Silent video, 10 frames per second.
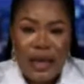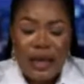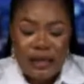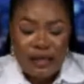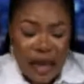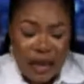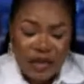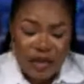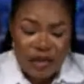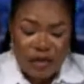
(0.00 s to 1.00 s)

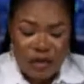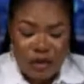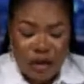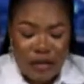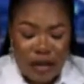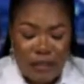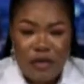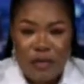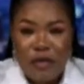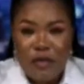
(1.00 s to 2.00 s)
Sanctions do not seem
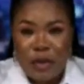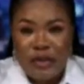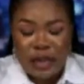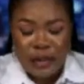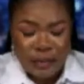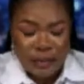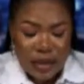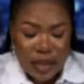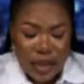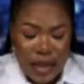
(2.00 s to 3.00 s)
to move Putin.
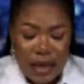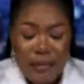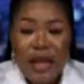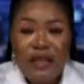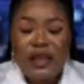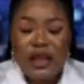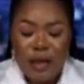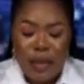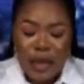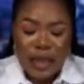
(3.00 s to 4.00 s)
Amidst the
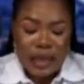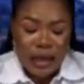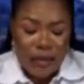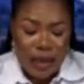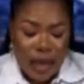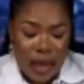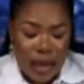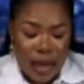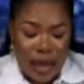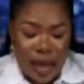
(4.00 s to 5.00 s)
global economy
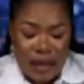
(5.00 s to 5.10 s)
has